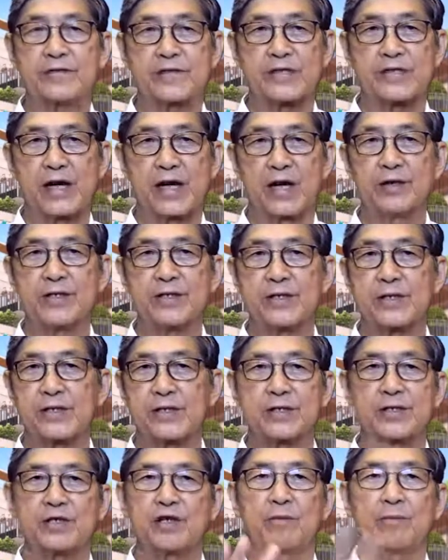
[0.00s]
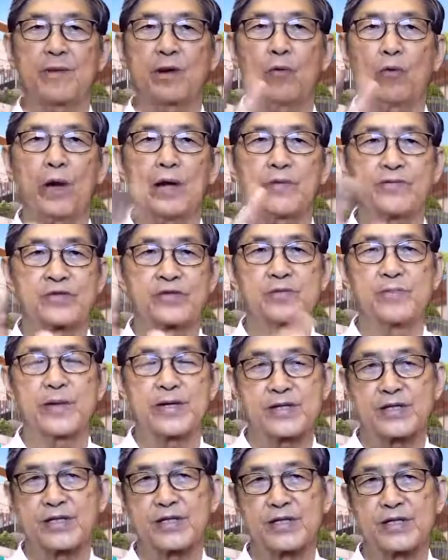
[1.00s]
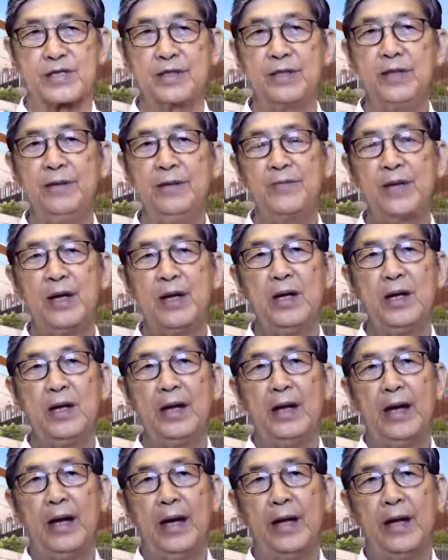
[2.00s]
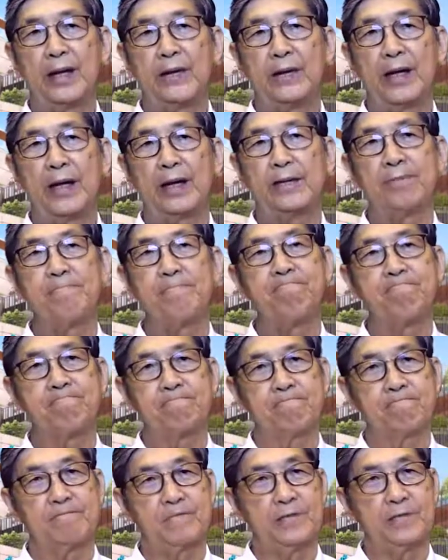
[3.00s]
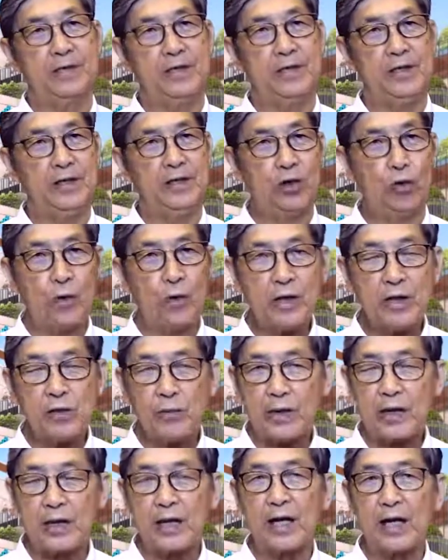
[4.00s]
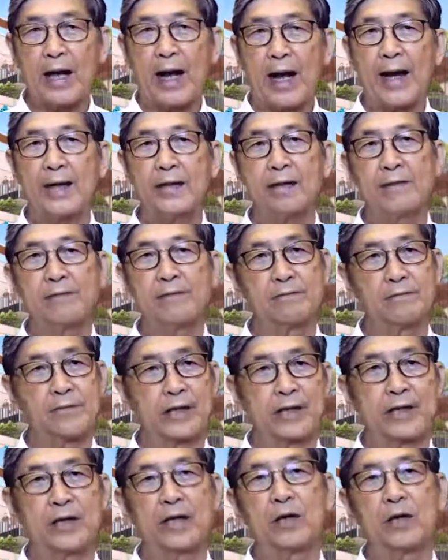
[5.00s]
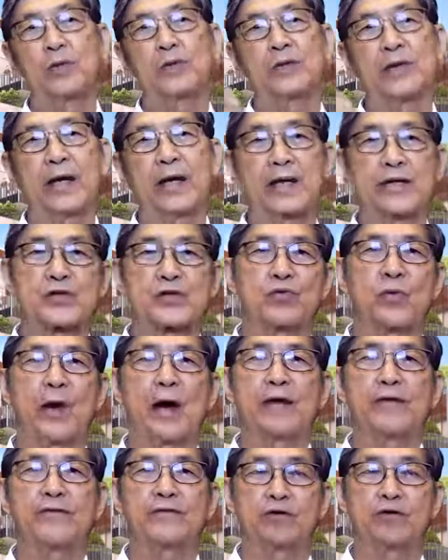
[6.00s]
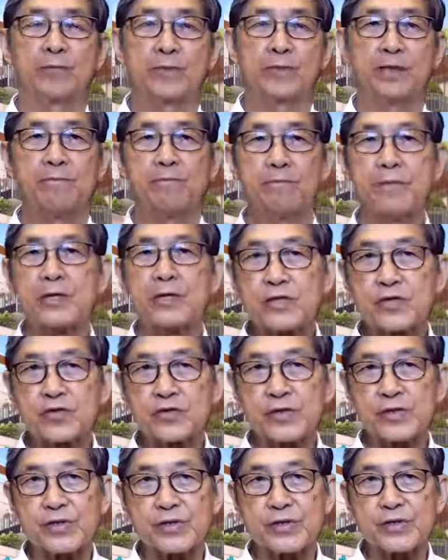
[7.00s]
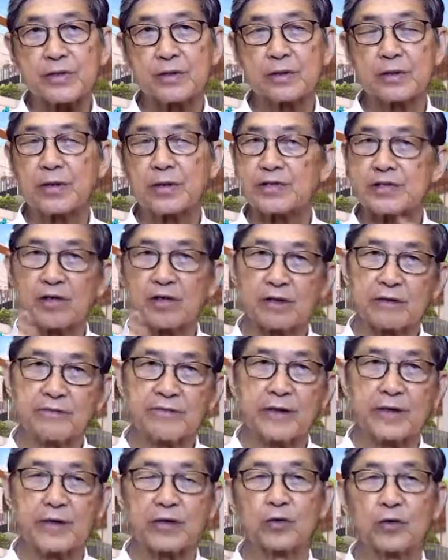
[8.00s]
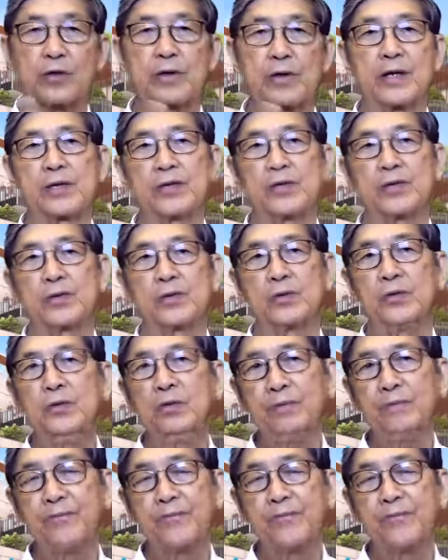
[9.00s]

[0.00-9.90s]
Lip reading: Sarah says, she's not my wife, she's my sister. And then knowing when he lied, the king would take his wife to be a mistress. That's not a very good thing to do.